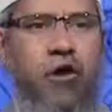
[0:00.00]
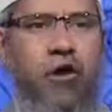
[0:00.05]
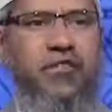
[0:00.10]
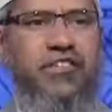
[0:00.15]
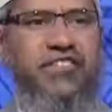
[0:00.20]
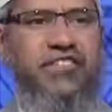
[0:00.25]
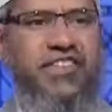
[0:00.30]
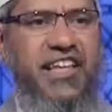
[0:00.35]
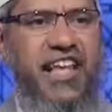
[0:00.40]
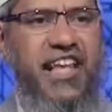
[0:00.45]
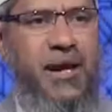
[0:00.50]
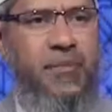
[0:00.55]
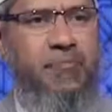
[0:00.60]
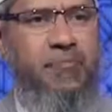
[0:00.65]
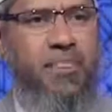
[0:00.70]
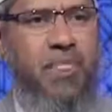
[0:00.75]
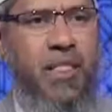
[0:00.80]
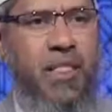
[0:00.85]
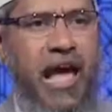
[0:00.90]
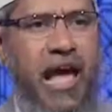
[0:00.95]
of
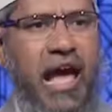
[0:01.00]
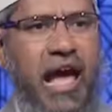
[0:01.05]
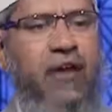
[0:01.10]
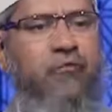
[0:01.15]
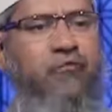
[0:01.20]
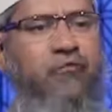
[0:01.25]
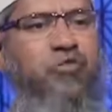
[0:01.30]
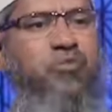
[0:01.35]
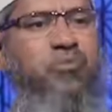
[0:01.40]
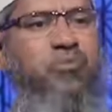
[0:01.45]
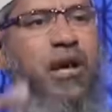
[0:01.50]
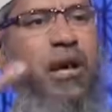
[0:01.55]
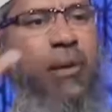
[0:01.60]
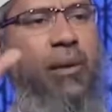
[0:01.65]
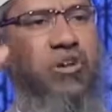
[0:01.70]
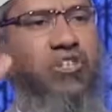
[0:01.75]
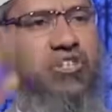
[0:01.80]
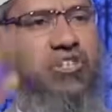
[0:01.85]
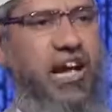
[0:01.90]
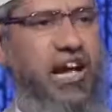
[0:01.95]
Islam have to speak
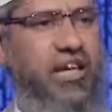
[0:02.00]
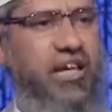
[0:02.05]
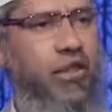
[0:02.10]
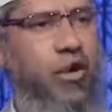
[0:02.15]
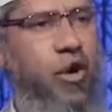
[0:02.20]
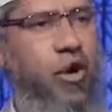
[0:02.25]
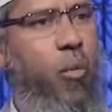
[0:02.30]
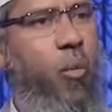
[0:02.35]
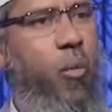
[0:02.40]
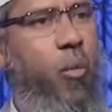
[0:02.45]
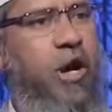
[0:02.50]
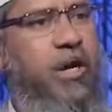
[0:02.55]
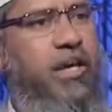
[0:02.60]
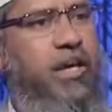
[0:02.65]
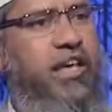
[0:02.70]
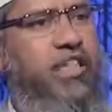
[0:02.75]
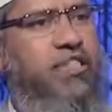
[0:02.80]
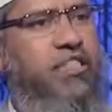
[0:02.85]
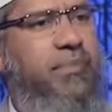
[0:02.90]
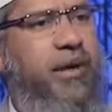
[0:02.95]
about jihad.
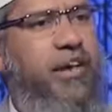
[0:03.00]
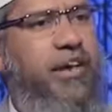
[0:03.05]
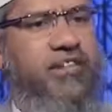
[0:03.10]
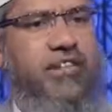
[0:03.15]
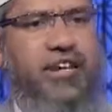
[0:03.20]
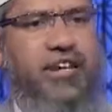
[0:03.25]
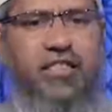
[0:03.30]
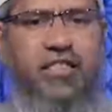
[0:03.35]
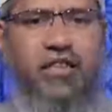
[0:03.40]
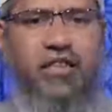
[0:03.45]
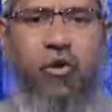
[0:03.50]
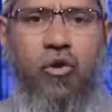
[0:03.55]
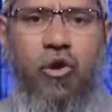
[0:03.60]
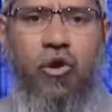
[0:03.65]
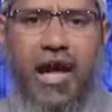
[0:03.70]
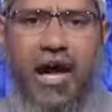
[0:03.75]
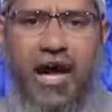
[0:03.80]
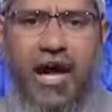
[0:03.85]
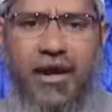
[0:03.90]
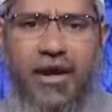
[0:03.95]
What is mentioned in the
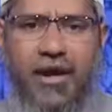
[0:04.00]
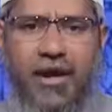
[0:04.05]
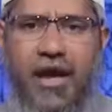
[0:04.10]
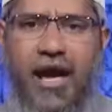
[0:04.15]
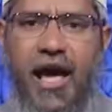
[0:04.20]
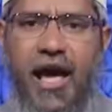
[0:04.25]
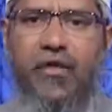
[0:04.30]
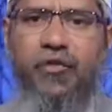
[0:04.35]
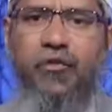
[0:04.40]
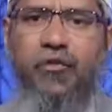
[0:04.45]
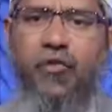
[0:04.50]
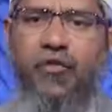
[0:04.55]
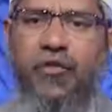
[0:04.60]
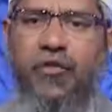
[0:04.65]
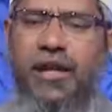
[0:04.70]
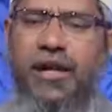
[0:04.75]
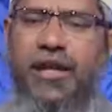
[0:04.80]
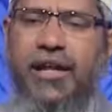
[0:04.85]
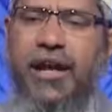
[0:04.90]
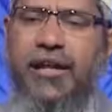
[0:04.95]
Qur'an and the
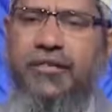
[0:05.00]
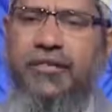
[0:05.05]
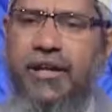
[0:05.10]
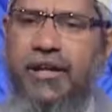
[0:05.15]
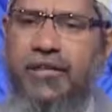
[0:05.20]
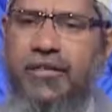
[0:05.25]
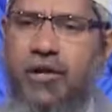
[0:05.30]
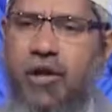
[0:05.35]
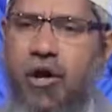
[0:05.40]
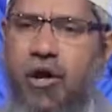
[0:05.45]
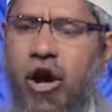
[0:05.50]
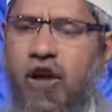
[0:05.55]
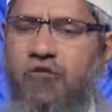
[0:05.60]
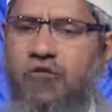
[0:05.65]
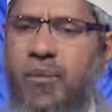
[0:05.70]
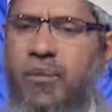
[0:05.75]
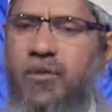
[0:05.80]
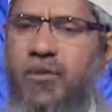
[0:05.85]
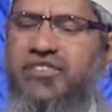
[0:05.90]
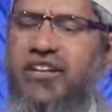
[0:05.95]
authentic hadith
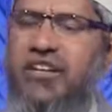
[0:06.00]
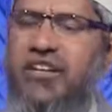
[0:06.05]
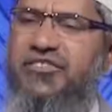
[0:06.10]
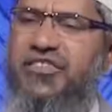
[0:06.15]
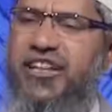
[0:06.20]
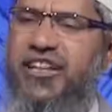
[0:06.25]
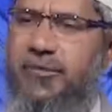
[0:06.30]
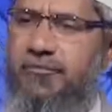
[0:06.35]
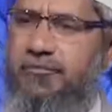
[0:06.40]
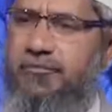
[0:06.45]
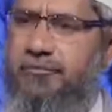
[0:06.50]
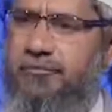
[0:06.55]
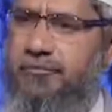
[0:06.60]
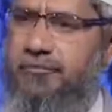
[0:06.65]
of Muhammad sallallahu alaihi wasallam.